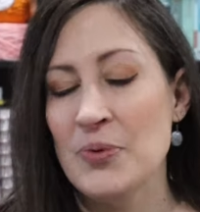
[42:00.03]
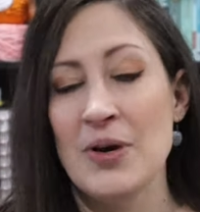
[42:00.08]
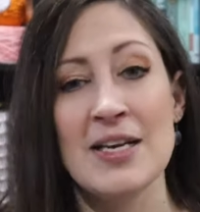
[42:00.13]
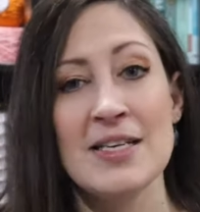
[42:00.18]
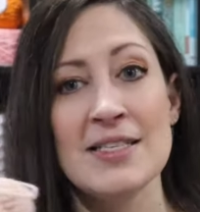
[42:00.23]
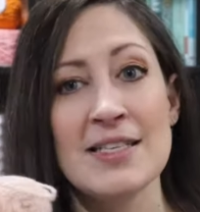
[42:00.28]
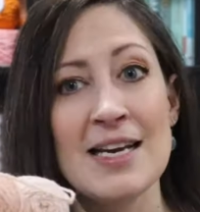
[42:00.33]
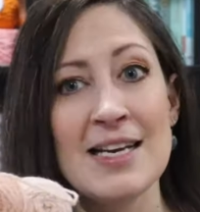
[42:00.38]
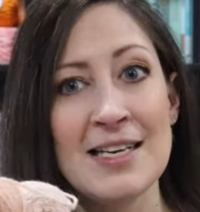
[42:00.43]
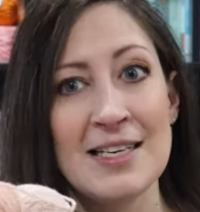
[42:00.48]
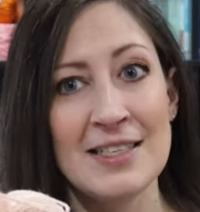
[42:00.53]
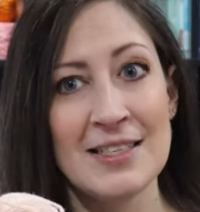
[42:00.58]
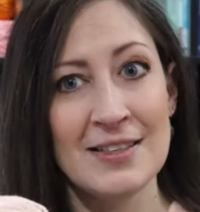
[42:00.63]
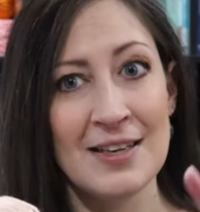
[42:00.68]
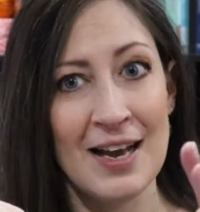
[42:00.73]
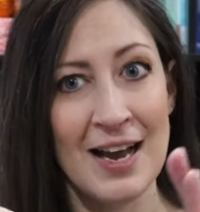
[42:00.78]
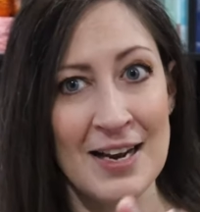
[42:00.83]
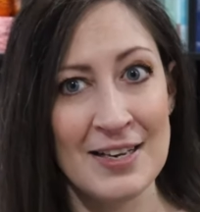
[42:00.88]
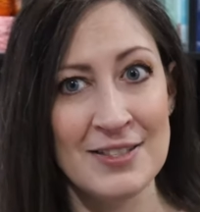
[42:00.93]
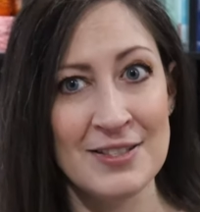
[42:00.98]
was I,
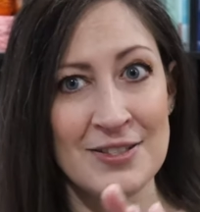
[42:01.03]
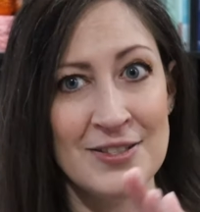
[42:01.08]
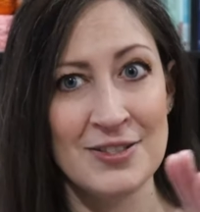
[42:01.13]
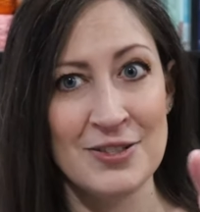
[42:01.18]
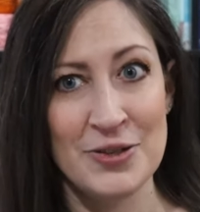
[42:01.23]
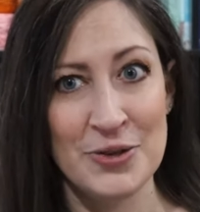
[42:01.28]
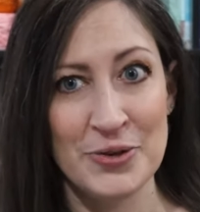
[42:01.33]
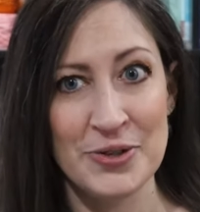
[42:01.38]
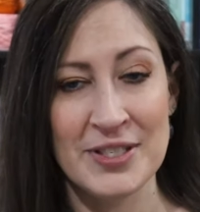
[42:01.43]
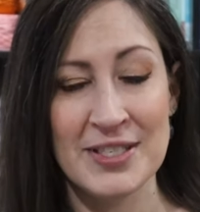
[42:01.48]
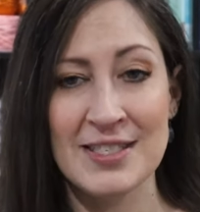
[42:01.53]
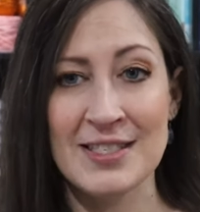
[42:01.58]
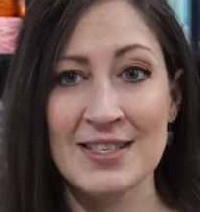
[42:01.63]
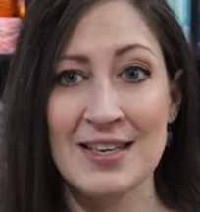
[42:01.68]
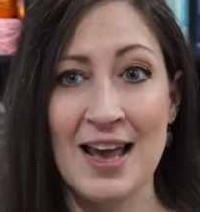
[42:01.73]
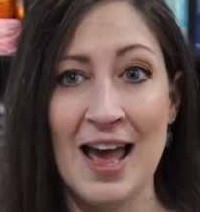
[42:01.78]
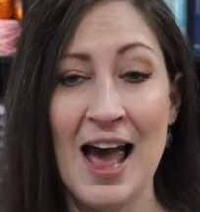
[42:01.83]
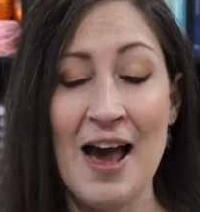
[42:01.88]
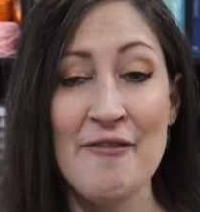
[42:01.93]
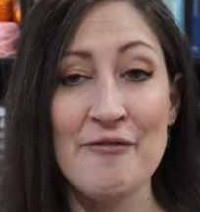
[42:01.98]
I used
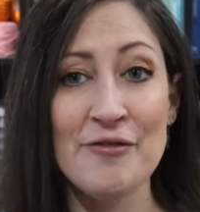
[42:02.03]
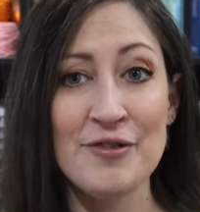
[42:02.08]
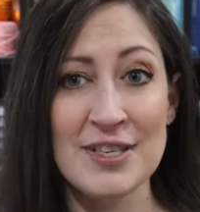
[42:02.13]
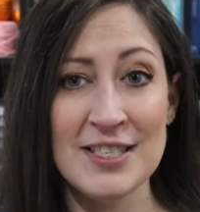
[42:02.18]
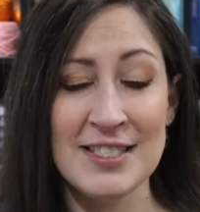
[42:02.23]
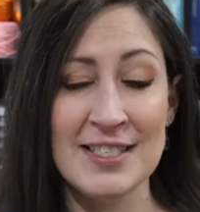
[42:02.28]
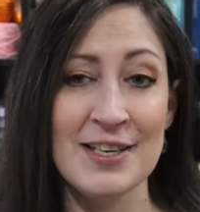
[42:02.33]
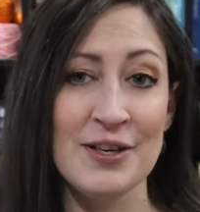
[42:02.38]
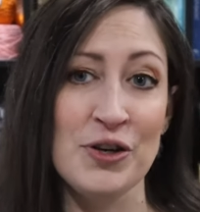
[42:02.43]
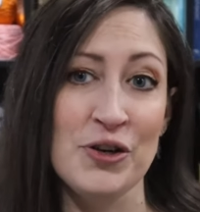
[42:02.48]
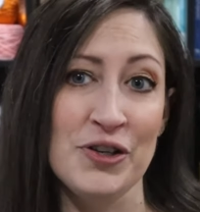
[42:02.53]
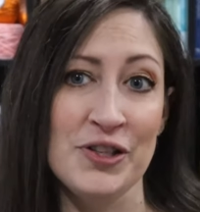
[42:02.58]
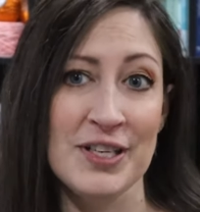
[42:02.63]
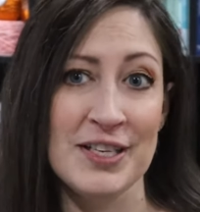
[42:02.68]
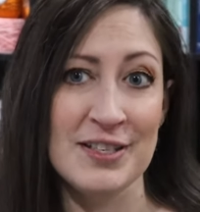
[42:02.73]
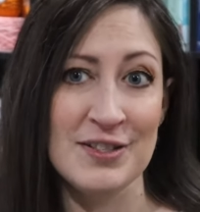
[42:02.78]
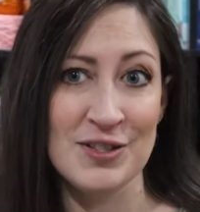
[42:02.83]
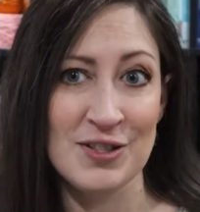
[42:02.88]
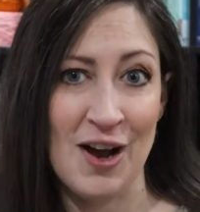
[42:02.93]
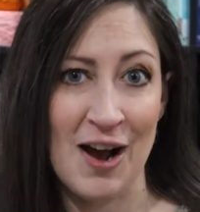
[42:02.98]
every single
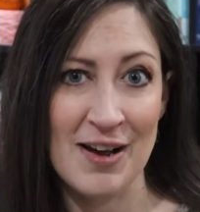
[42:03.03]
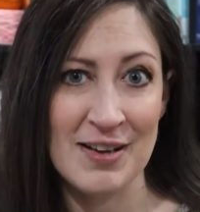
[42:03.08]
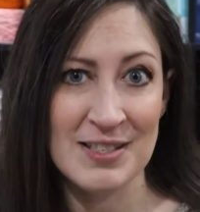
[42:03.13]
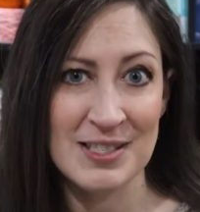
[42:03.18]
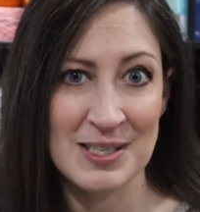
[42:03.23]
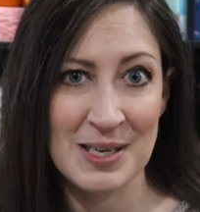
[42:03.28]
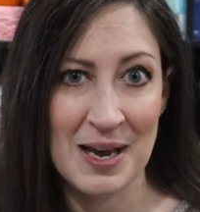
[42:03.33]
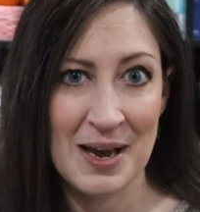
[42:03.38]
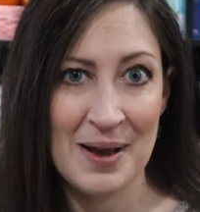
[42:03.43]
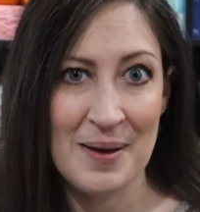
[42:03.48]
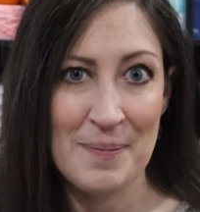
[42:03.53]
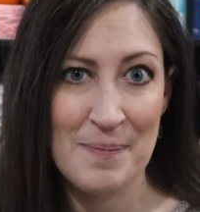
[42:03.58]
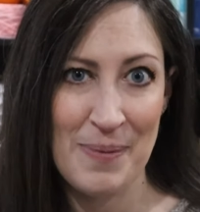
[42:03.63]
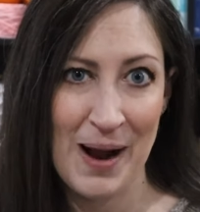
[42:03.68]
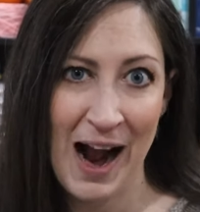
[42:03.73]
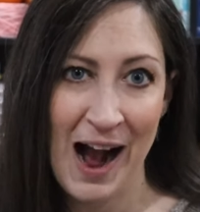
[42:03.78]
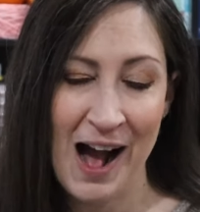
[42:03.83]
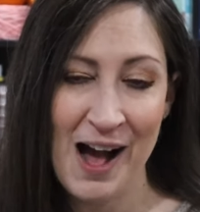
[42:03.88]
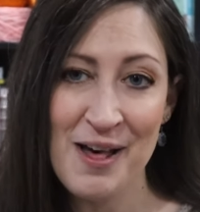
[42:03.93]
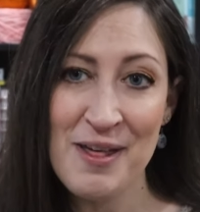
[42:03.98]
exhaust
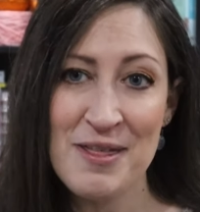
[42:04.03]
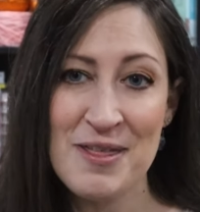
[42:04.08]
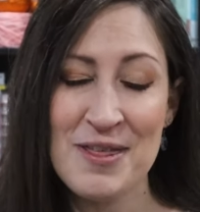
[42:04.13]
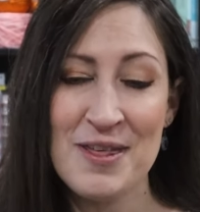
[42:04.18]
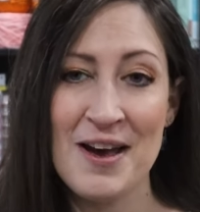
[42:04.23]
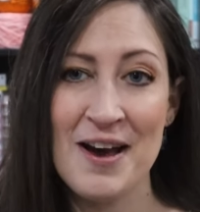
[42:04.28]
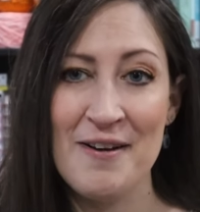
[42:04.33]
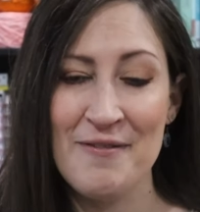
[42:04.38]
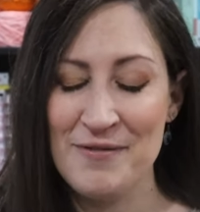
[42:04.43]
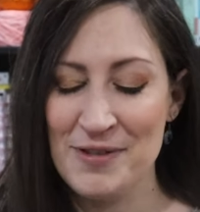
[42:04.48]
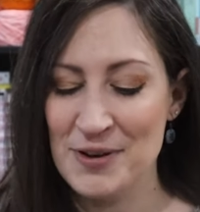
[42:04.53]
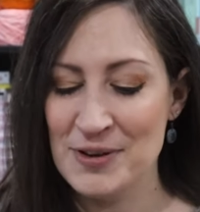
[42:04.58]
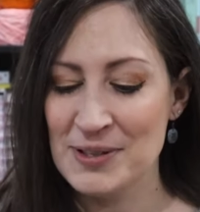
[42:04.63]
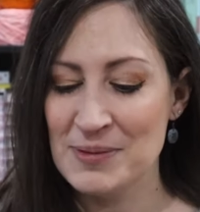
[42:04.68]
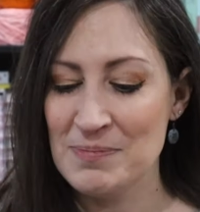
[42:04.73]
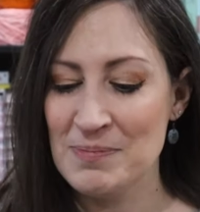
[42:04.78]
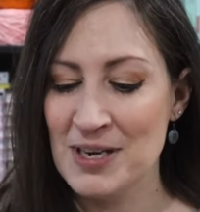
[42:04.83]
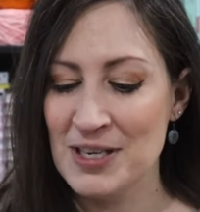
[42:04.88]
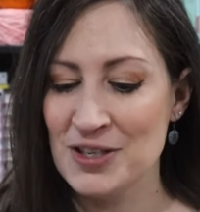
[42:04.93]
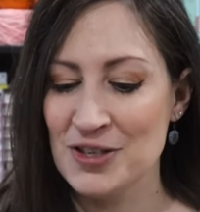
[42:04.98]
bath of
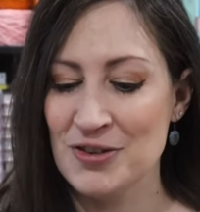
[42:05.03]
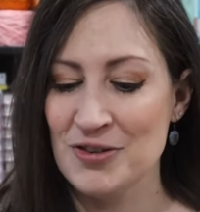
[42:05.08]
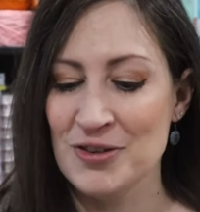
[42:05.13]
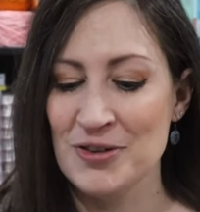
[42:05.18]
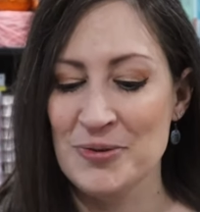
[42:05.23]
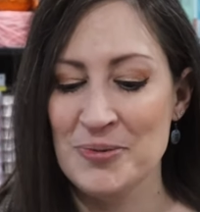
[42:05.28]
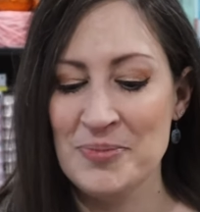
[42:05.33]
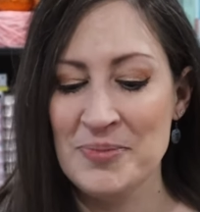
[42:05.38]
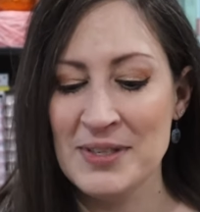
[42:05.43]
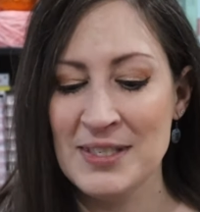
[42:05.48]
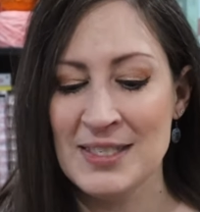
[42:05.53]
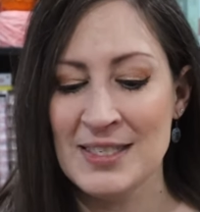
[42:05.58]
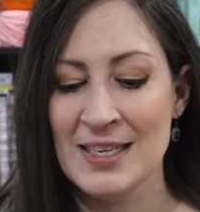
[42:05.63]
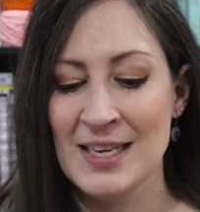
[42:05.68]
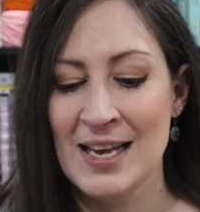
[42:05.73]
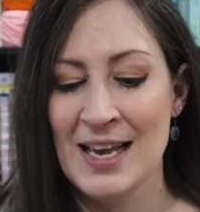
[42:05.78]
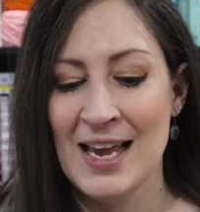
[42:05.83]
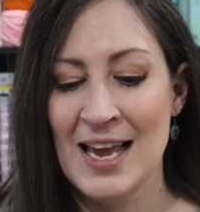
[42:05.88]
those mushrooms.